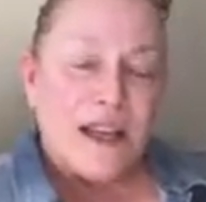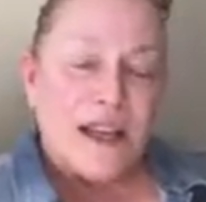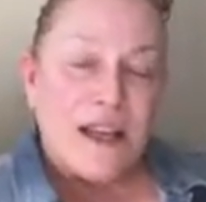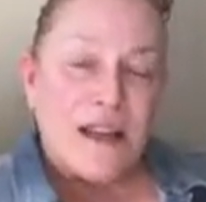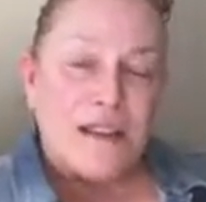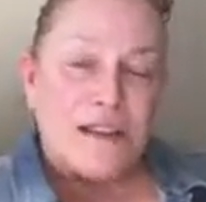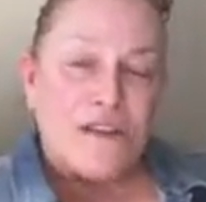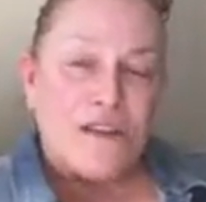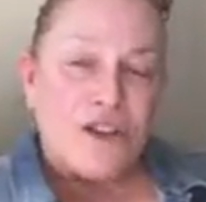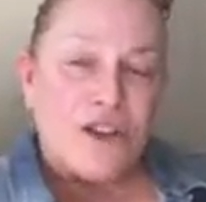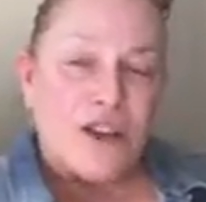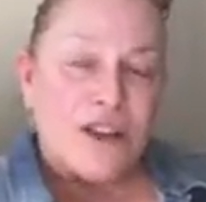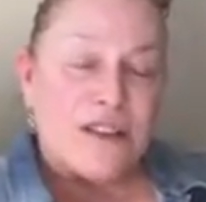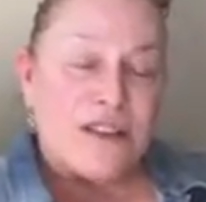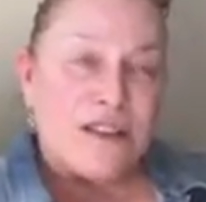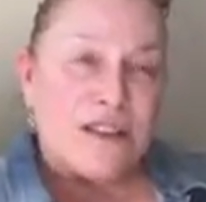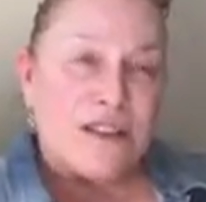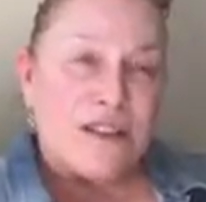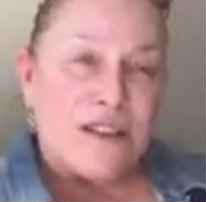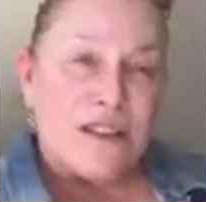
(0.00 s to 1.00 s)
And
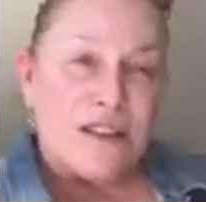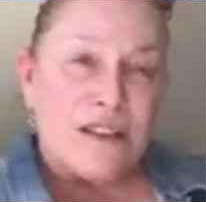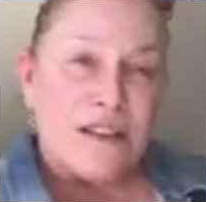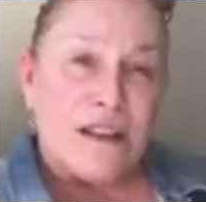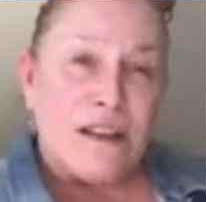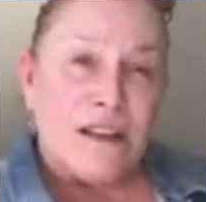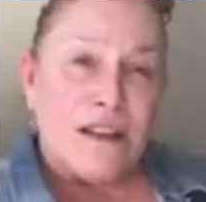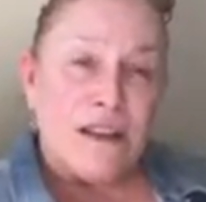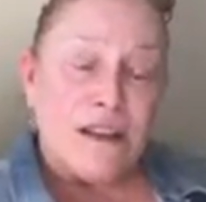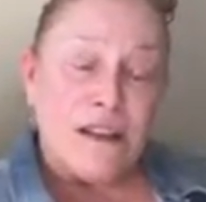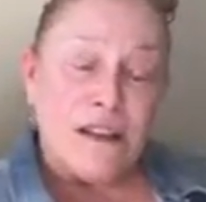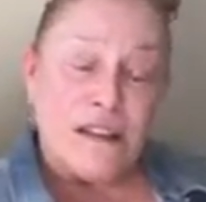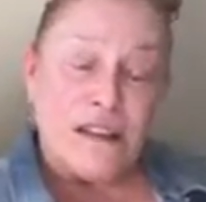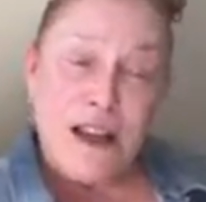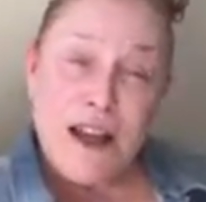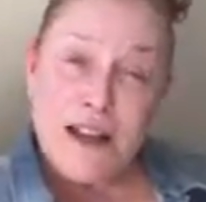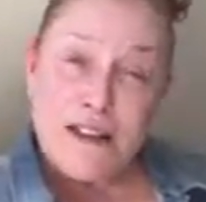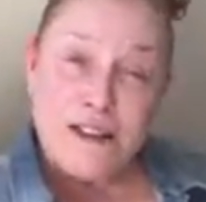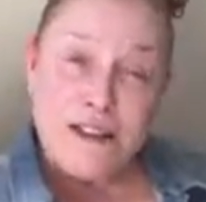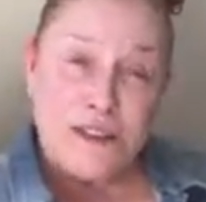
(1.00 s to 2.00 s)
just in the
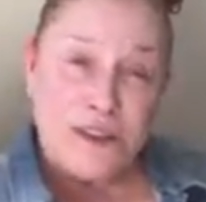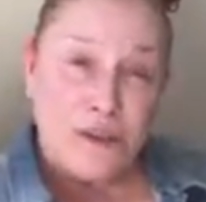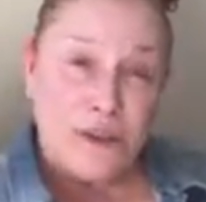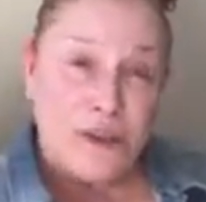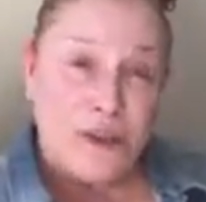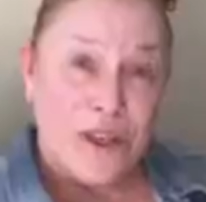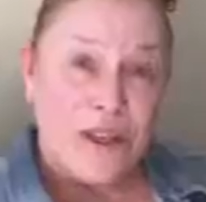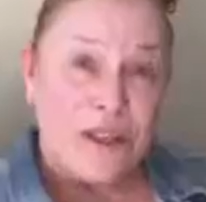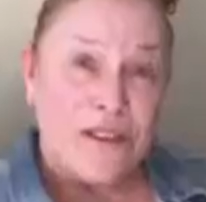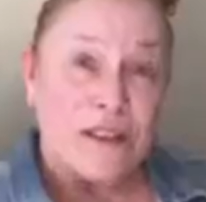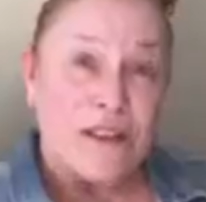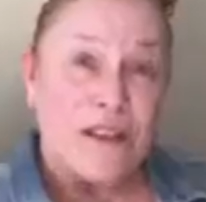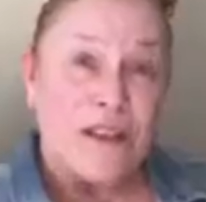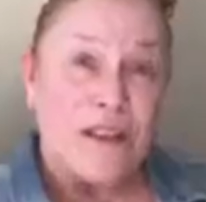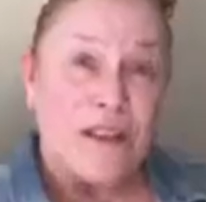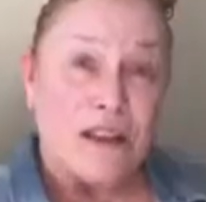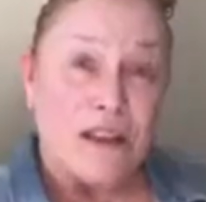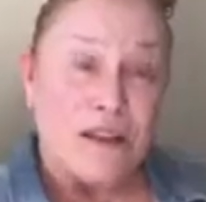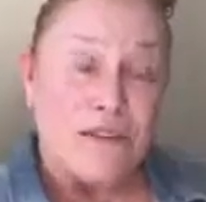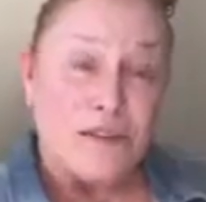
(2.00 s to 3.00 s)
last 2 weeks
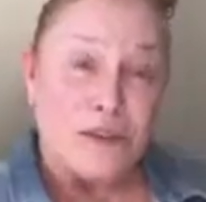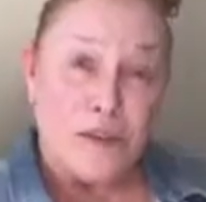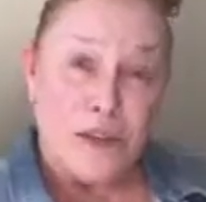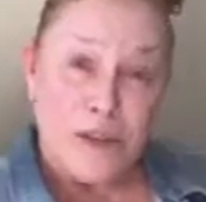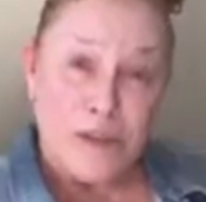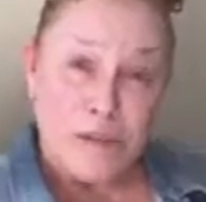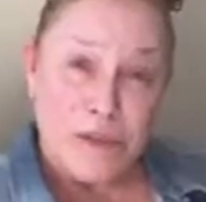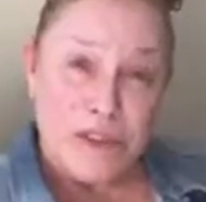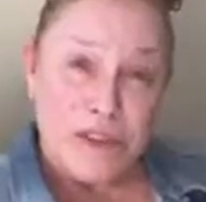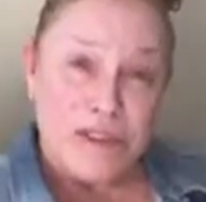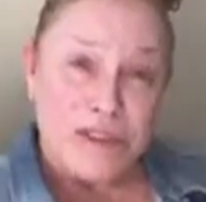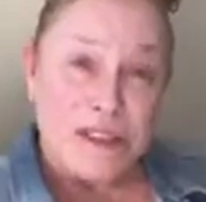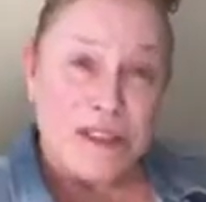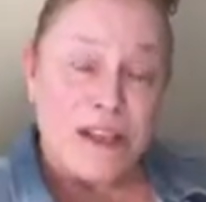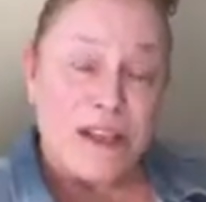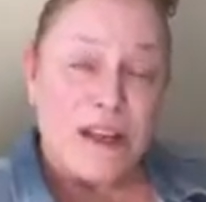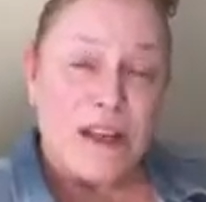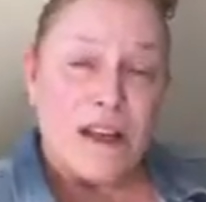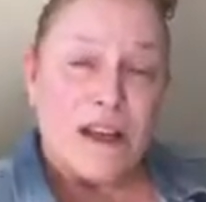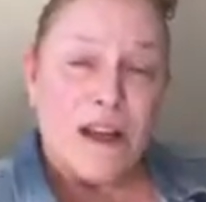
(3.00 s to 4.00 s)
of treatments,